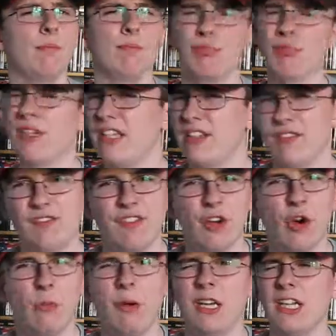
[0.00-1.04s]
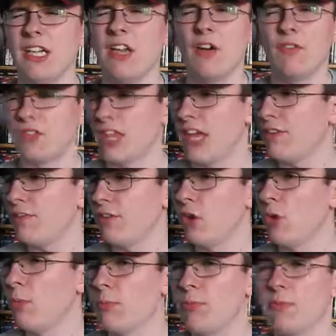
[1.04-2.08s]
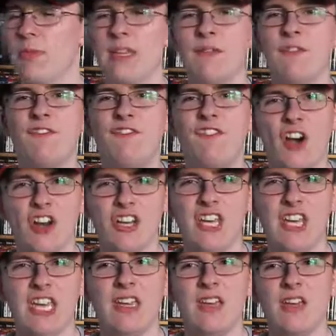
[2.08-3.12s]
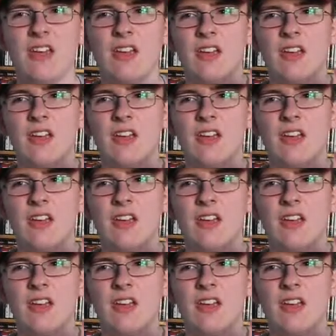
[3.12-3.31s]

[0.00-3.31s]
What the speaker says: Brilliant film. Loved that film. Funny.